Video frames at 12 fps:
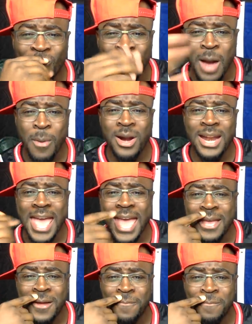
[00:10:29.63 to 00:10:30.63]
How about an A?
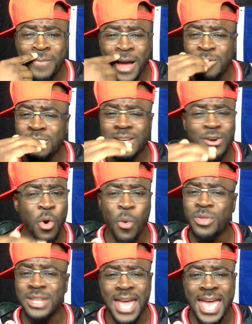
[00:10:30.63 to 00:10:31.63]
I'm just going to go
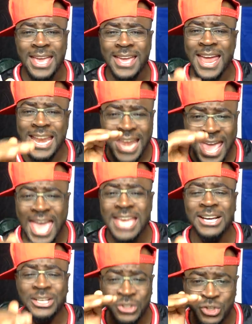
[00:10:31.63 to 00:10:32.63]
with an A. An A,
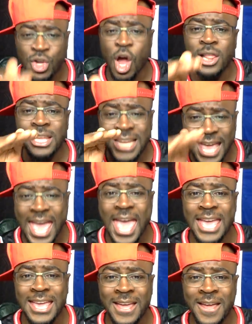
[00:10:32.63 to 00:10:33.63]
a solid
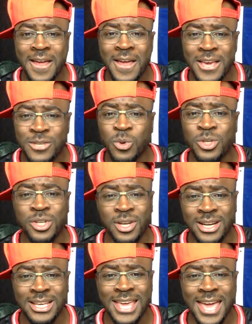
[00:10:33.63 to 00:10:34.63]
A is what you're
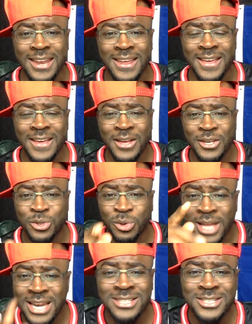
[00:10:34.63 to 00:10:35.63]
going to get. So
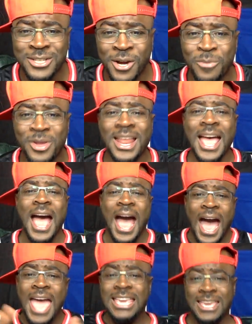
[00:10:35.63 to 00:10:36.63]
ladies and gentlemen,
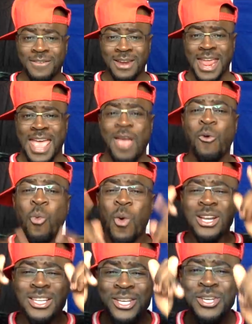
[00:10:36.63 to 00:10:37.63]
I give it an A.
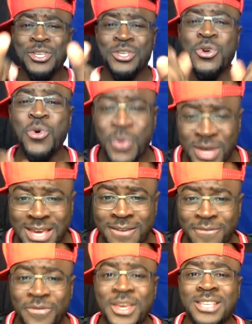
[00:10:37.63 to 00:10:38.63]
What do you give
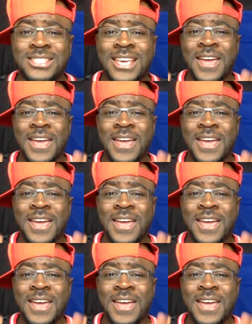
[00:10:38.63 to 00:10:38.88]
this